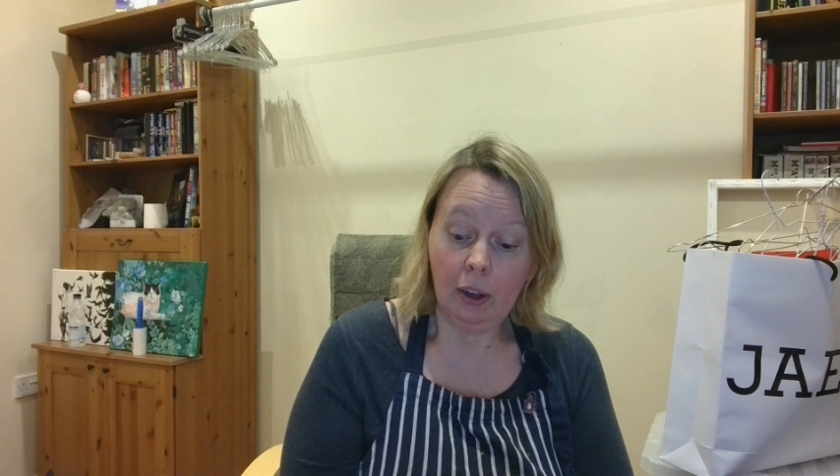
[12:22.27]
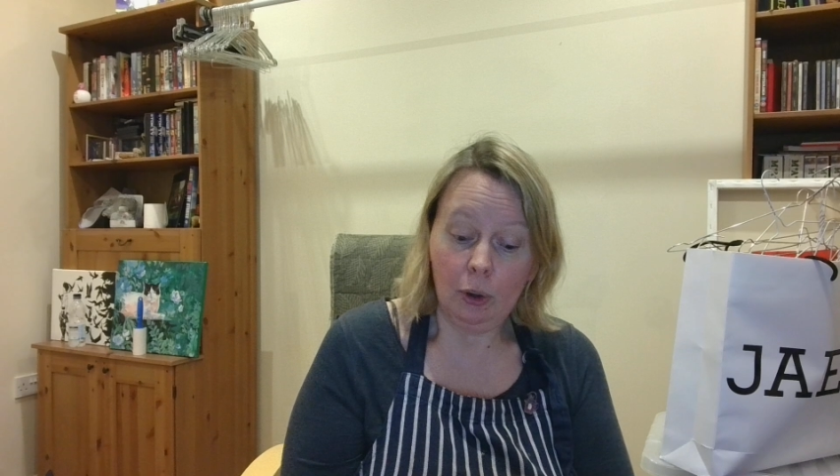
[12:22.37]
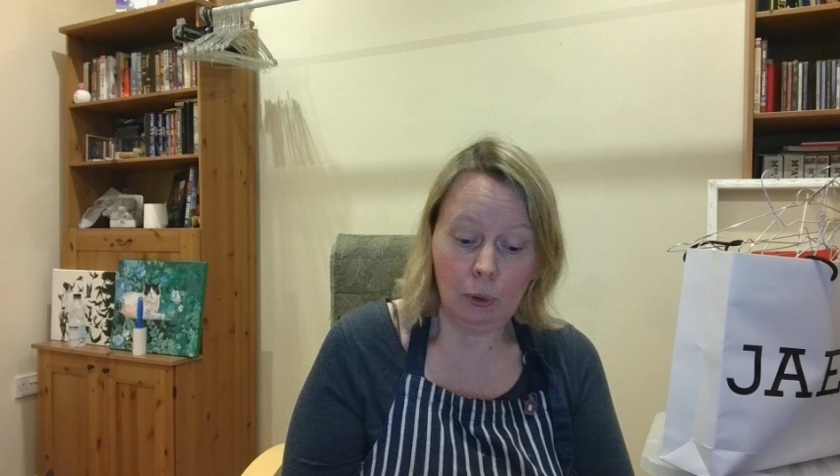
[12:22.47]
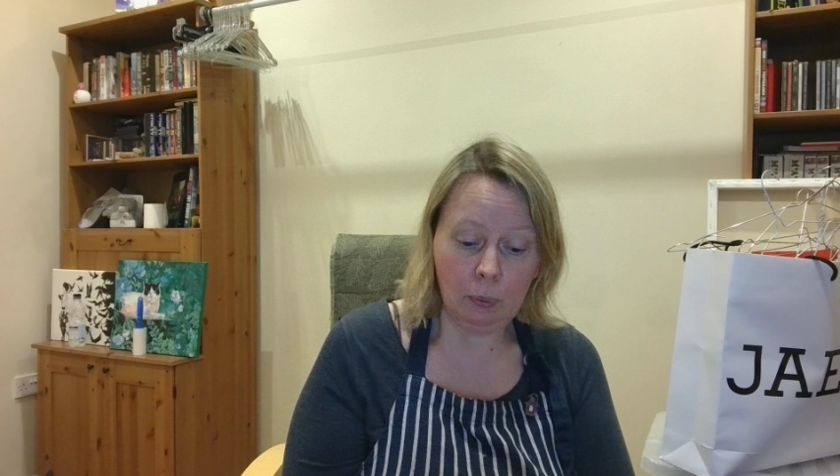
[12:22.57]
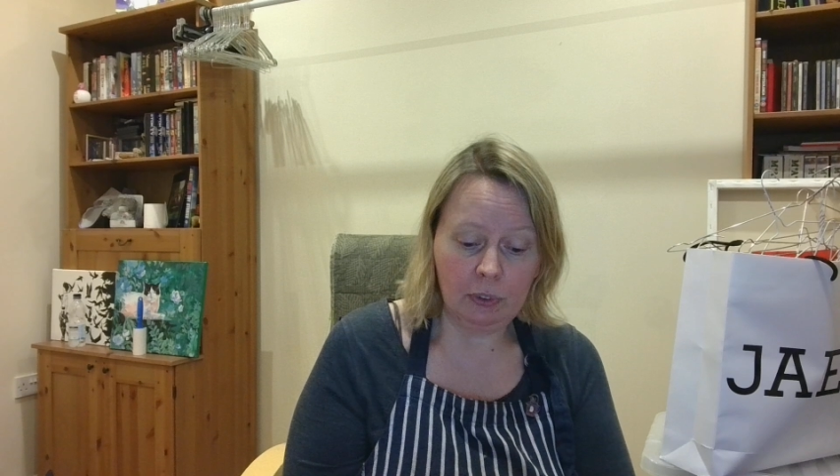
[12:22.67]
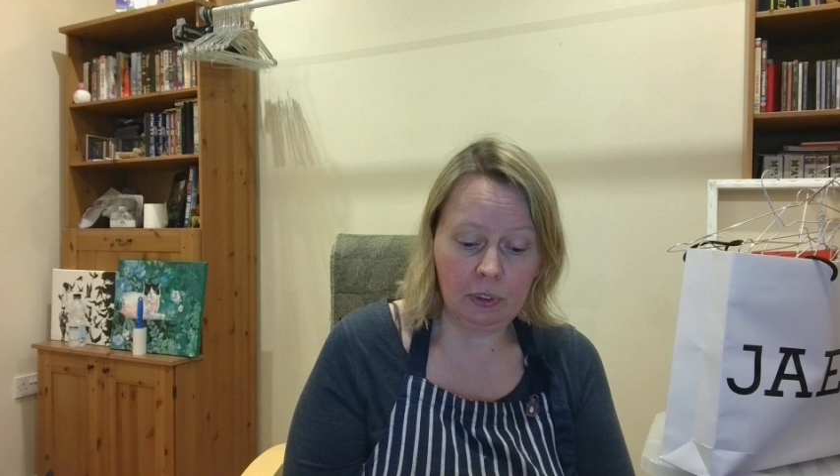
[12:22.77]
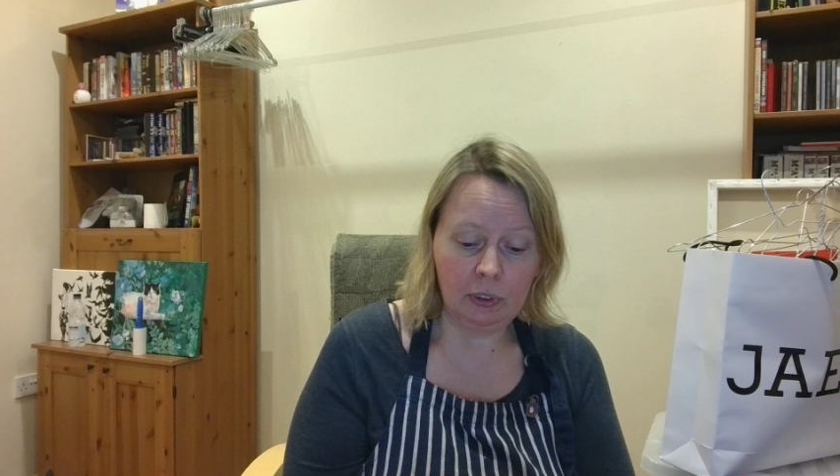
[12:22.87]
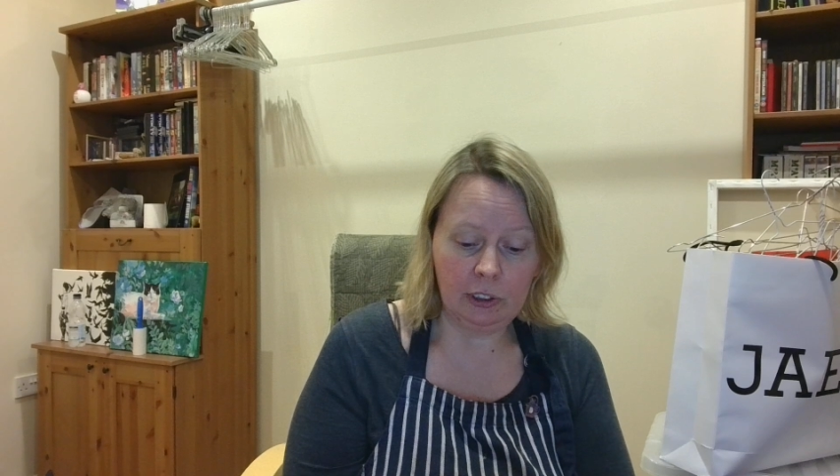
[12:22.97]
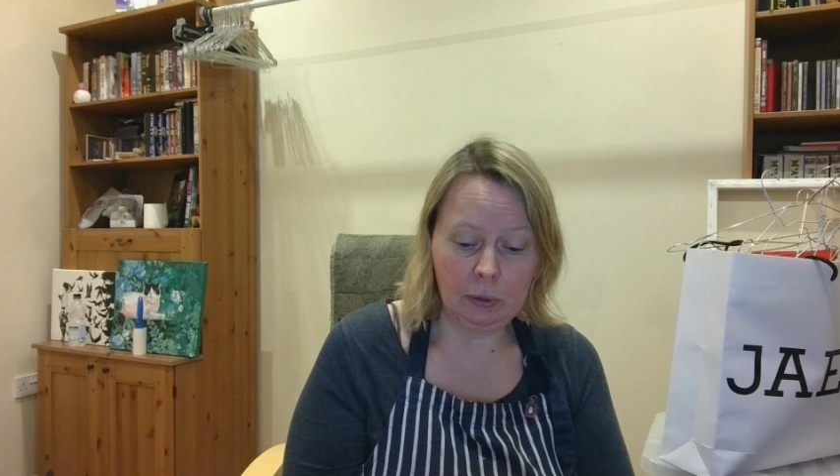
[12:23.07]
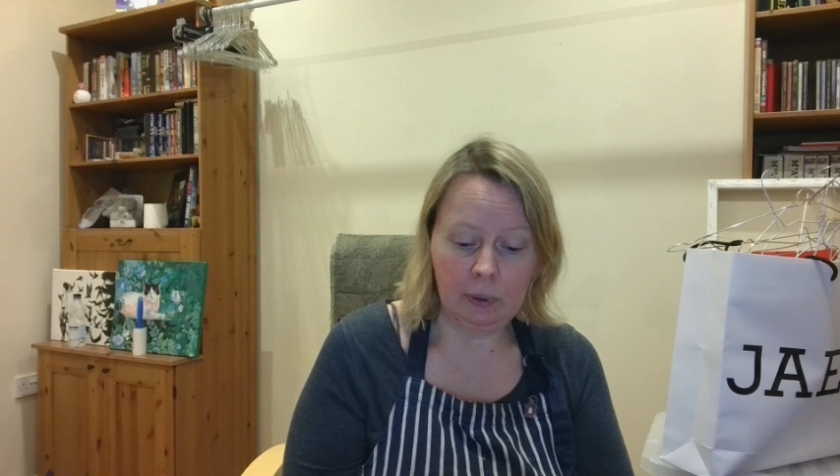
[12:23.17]
who was
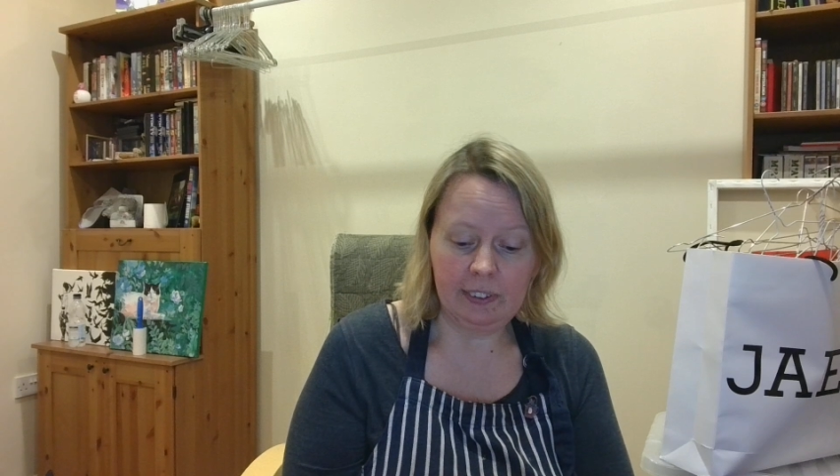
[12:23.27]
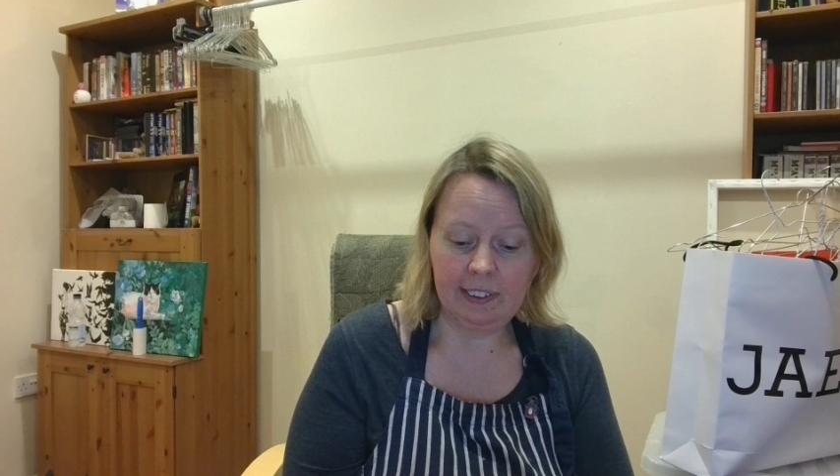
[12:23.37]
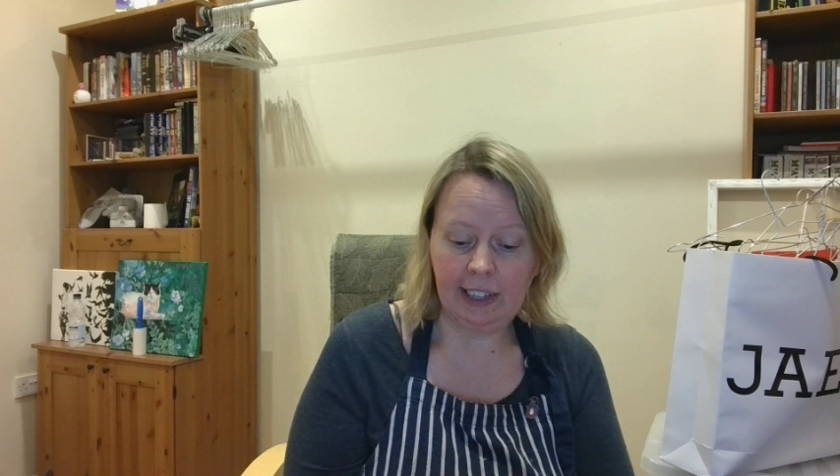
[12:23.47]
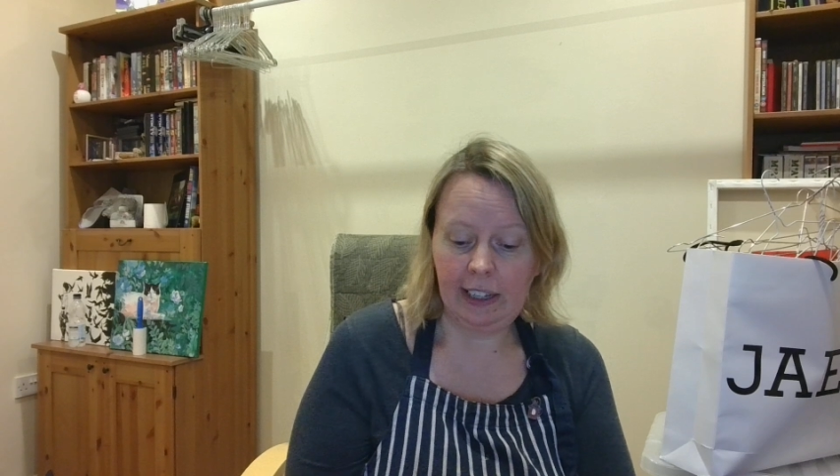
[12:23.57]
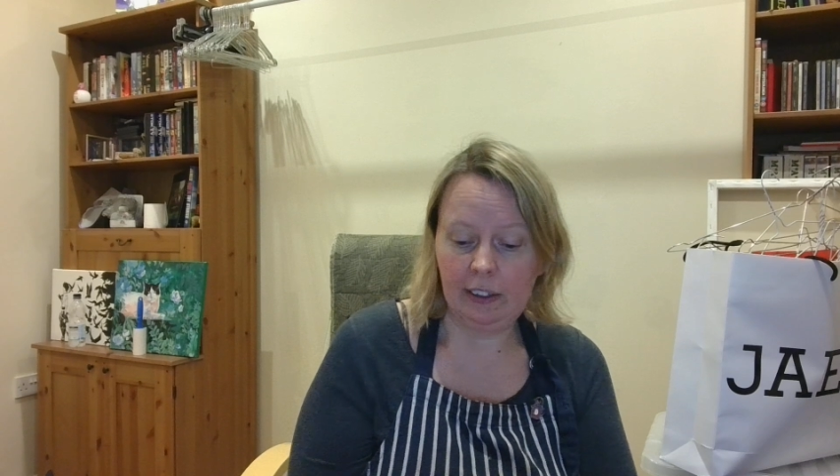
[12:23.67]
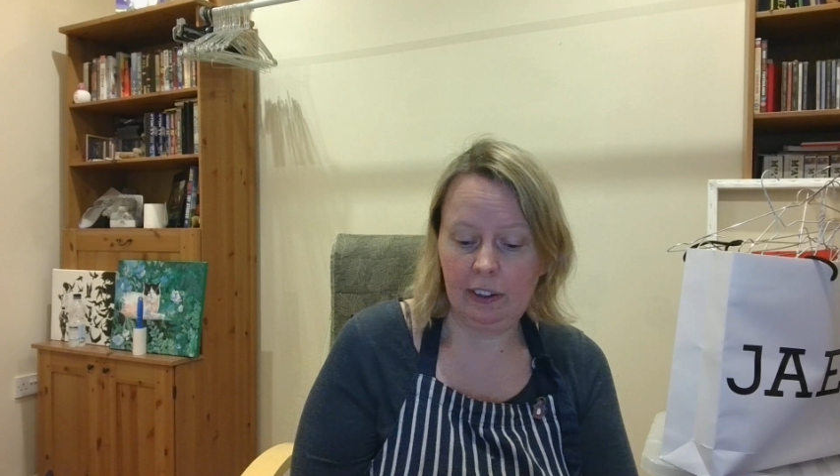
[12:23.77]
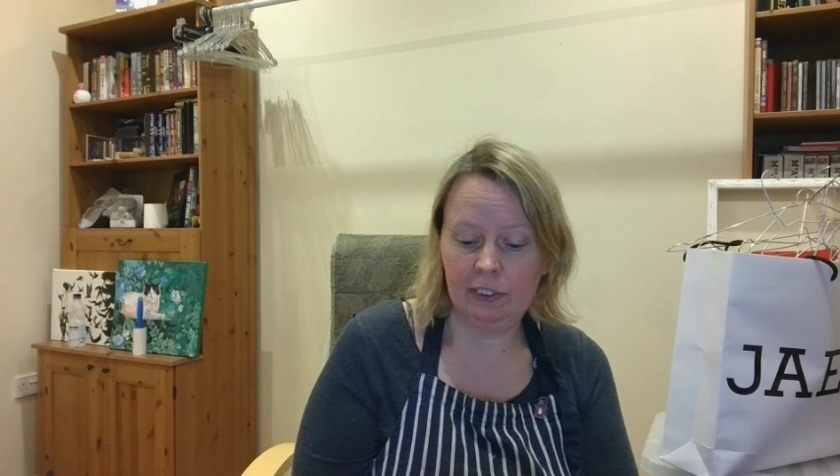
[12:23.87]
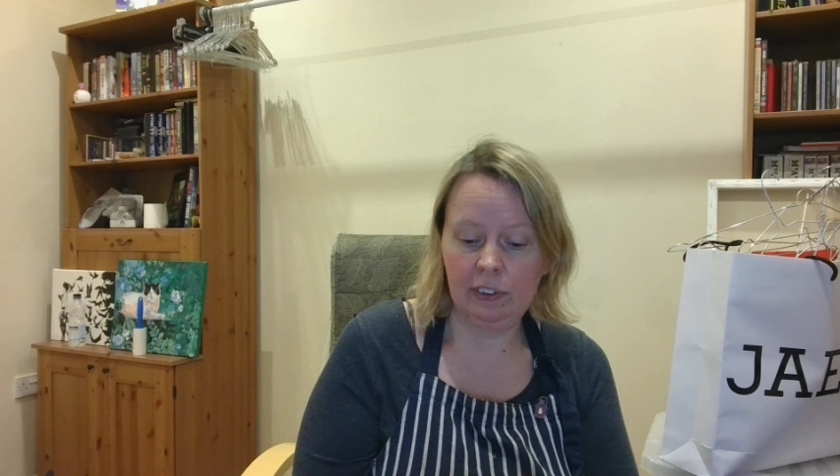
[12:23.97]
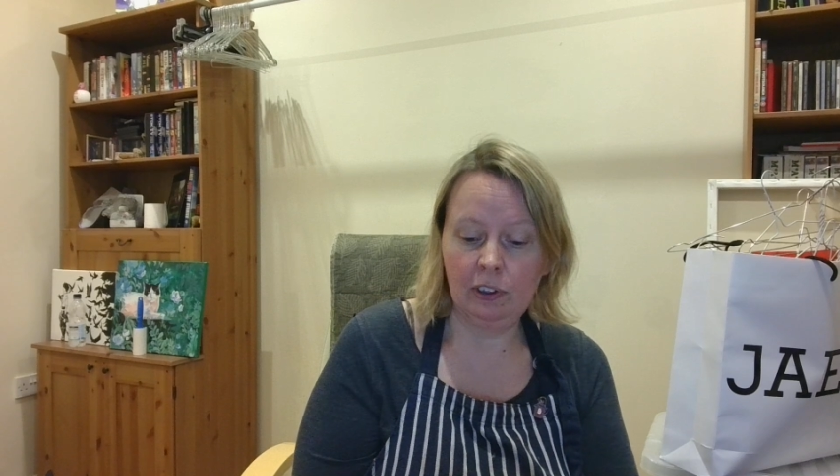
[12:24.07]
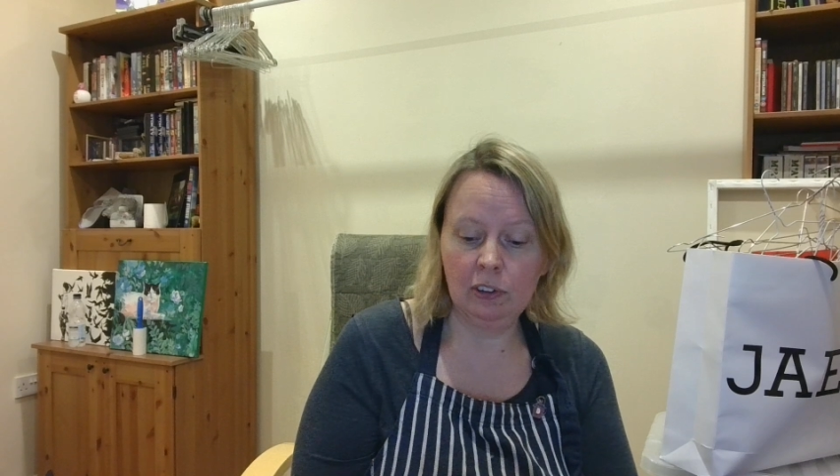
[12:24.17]
only 28
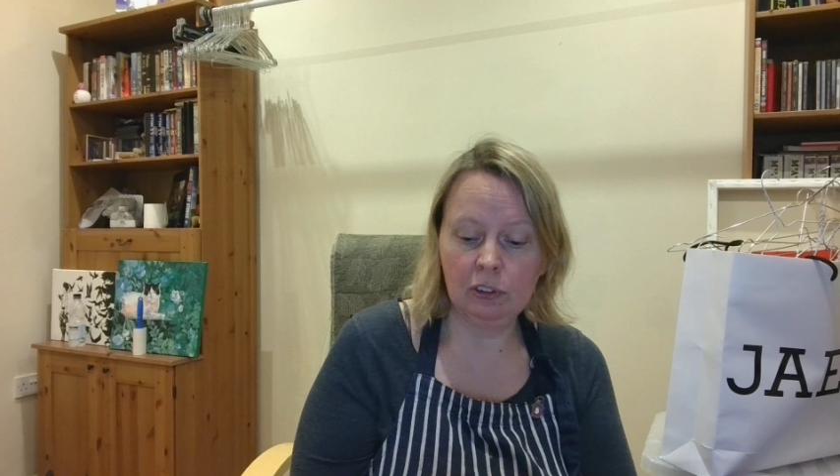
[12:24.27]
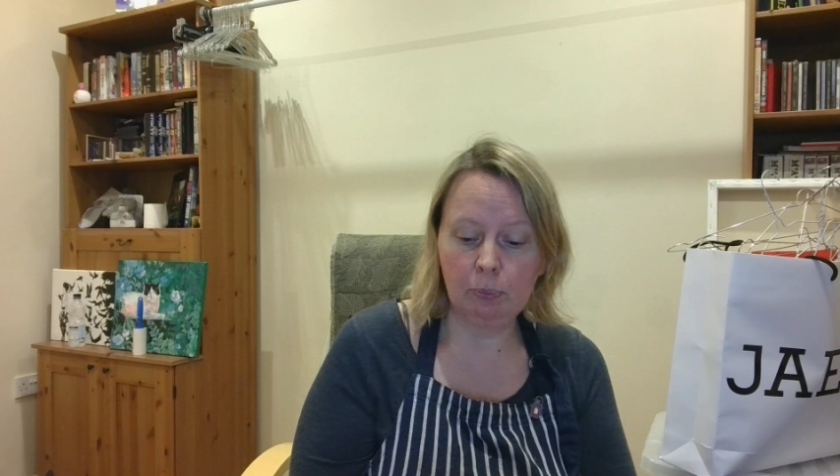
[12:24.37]
years old,